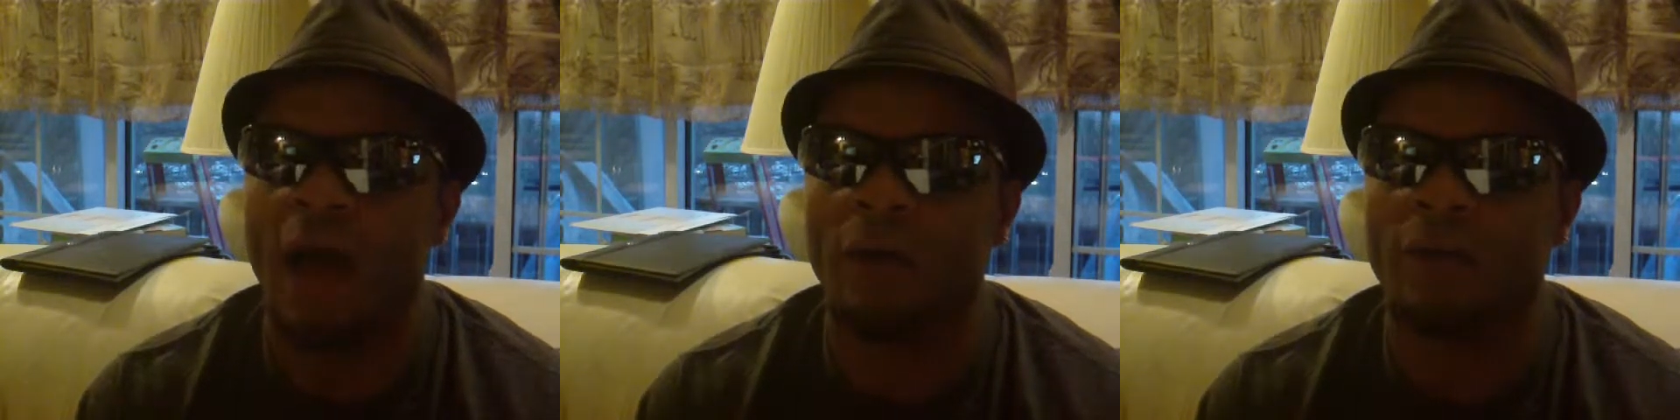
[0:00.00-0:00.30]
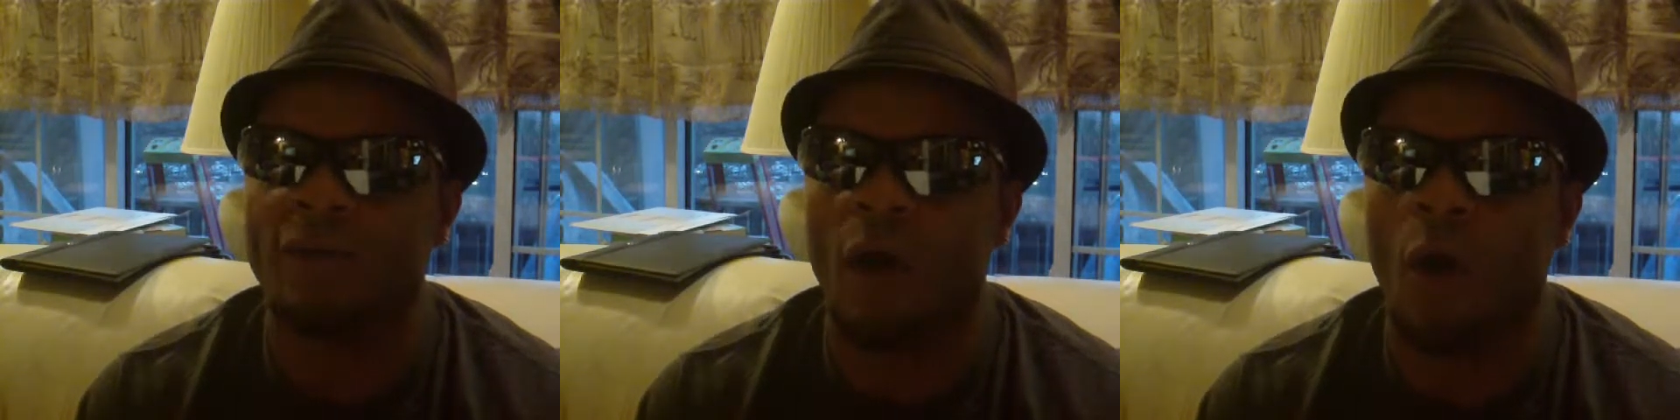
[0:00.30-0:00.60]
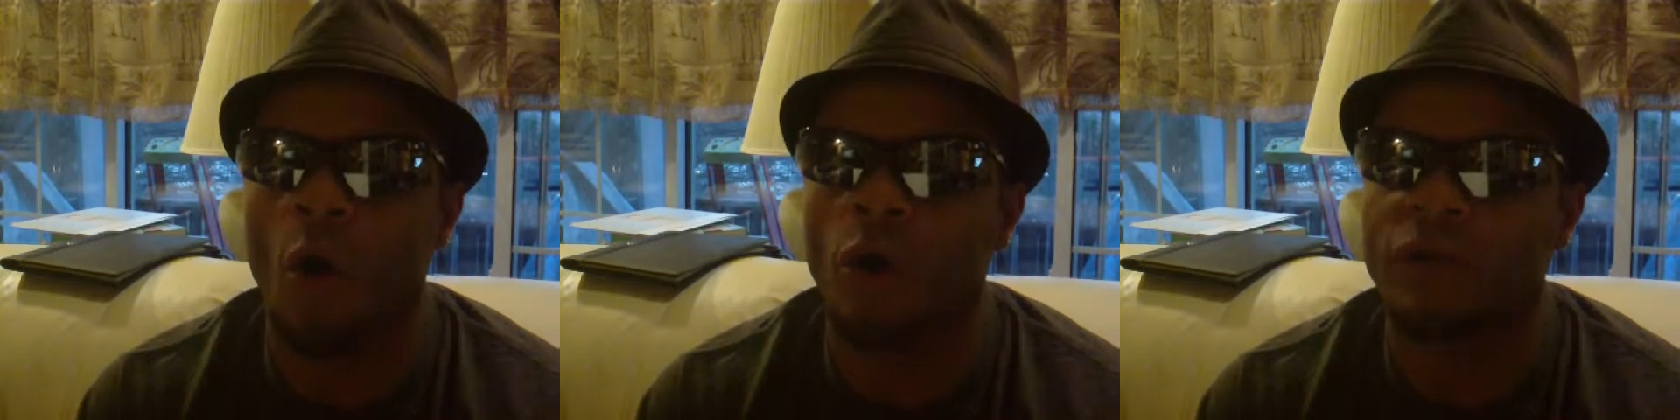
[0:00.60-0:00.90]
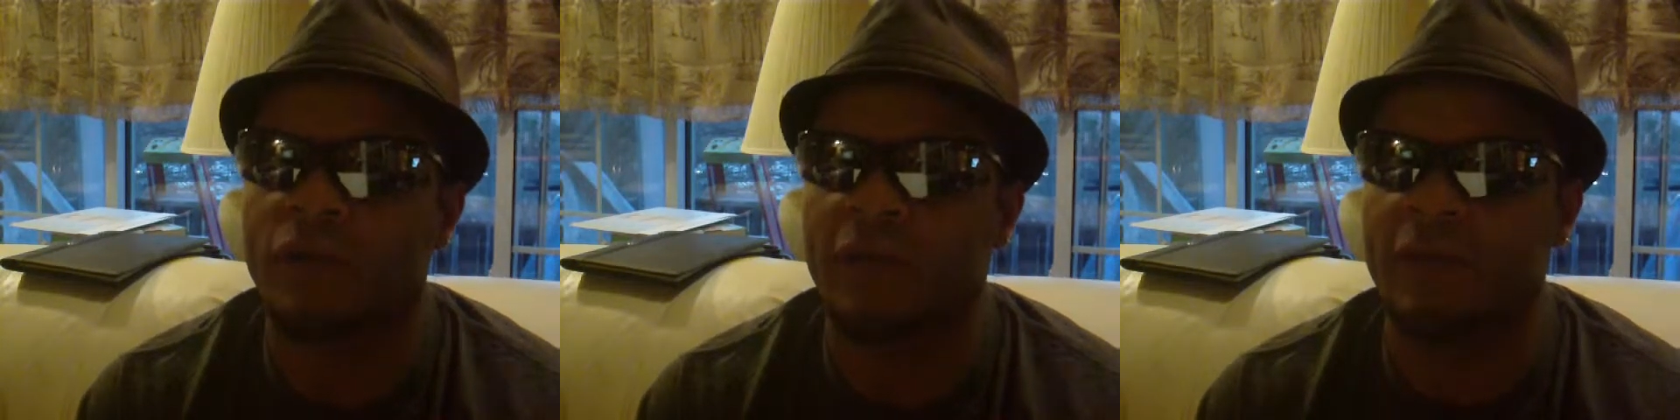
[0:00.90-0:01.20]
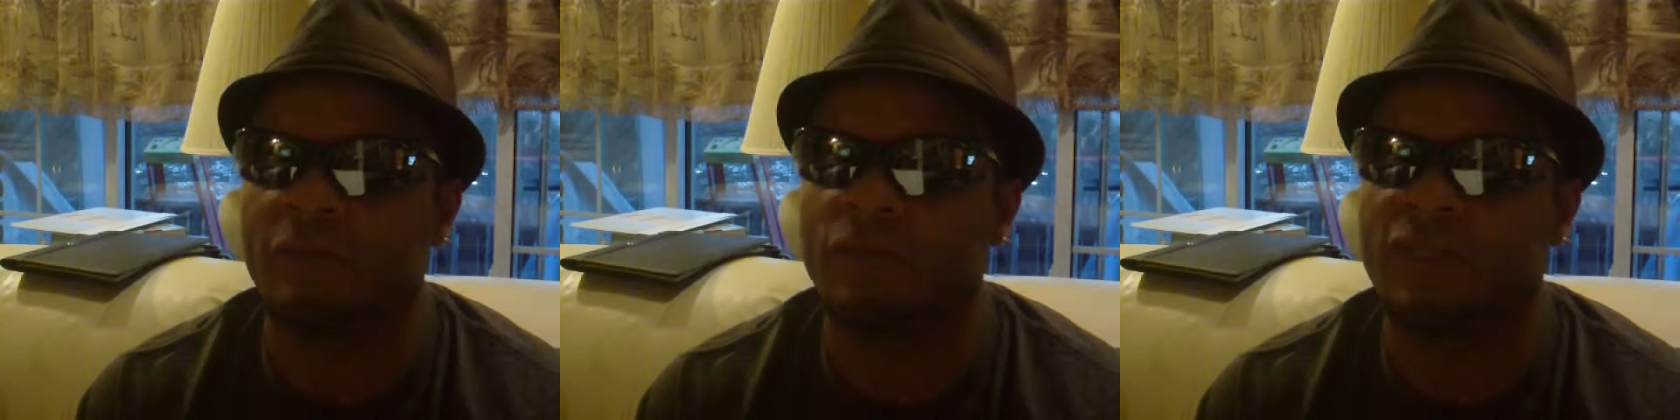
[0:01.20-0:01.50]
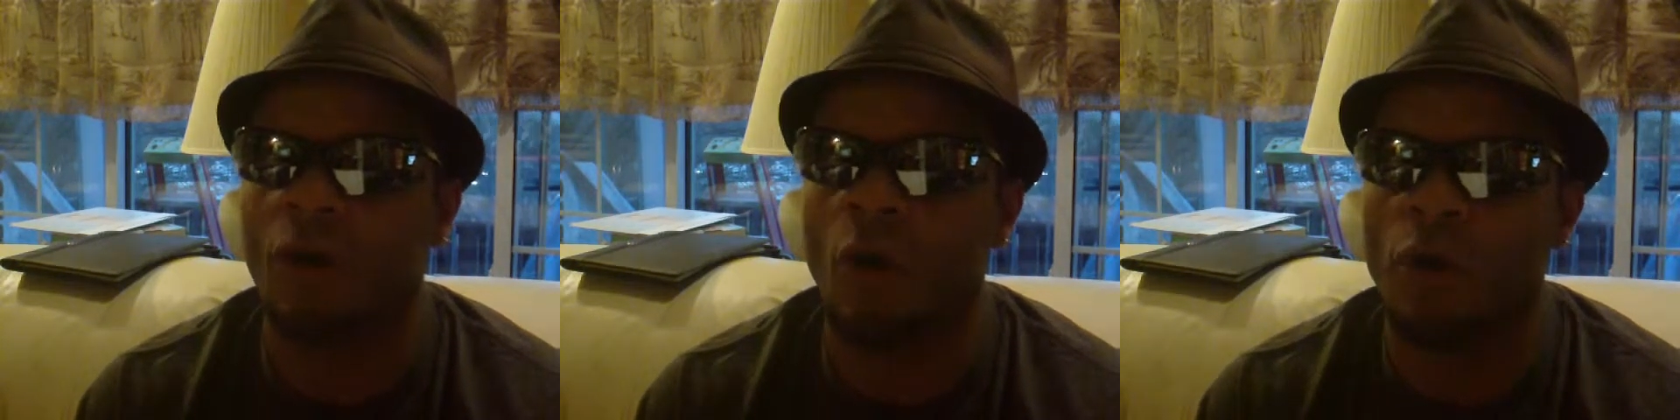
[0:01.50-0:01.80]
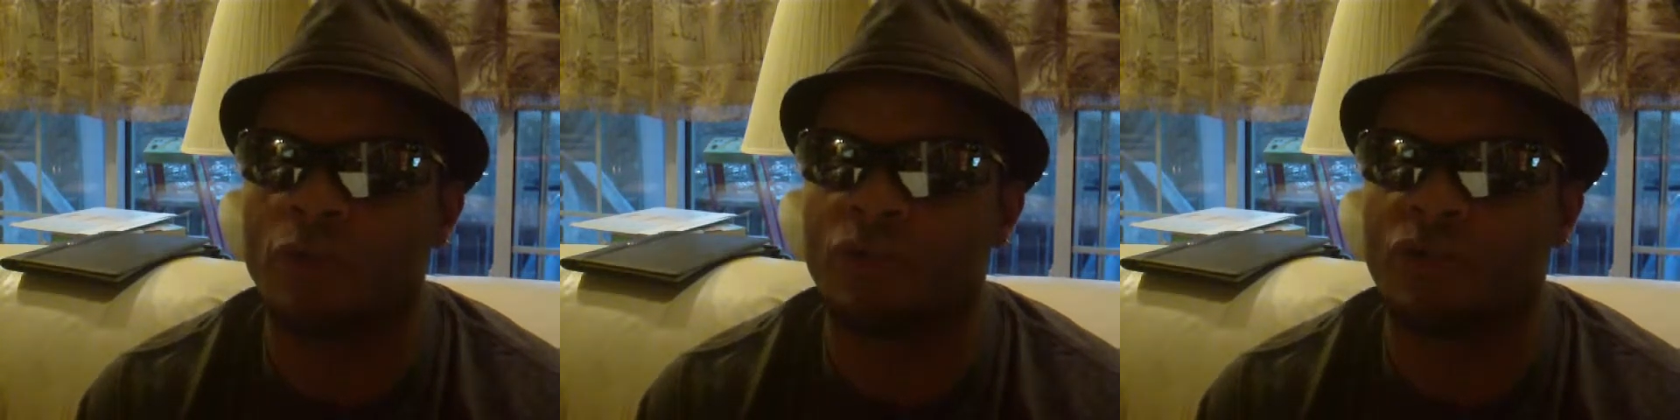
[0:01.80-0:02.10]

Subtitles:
out of all your evils and all your